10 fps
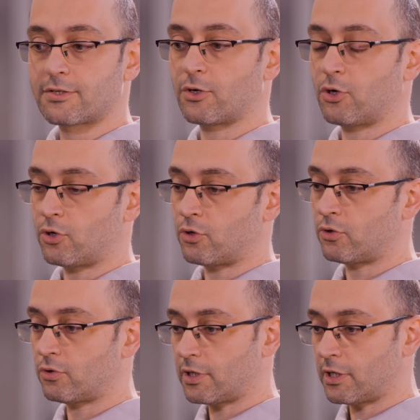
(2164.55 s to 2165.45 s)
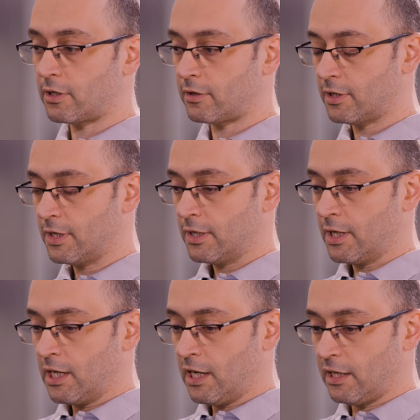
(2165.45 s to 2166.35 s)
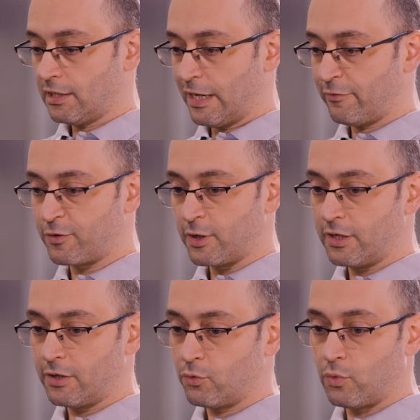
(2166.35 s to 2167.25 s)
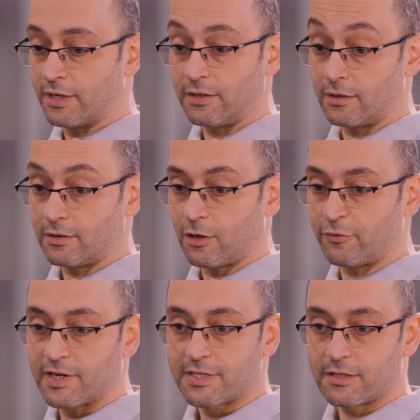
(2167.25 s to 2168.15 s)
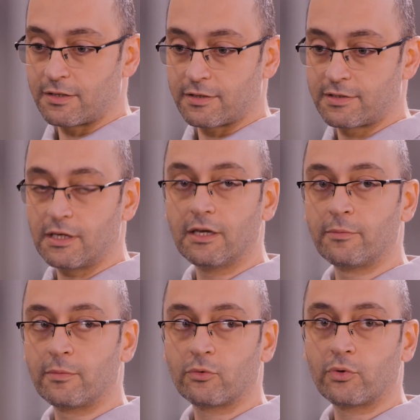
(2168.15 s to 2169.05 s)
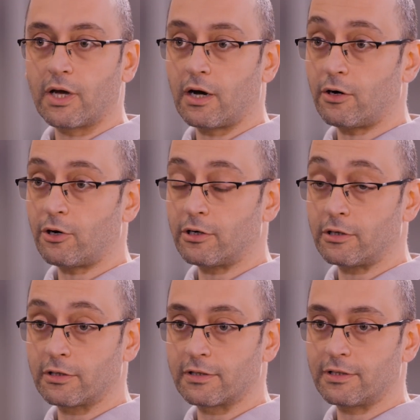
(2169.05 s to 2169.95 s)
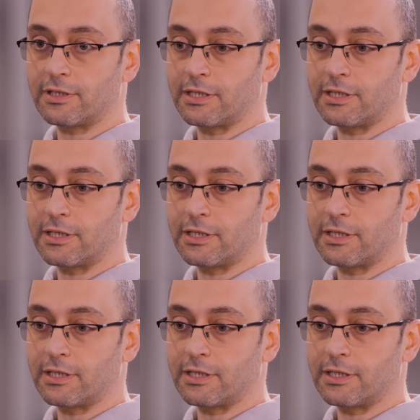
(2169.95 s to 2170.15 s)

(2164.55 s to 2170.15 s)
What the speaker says: So every one of us in the team, we are all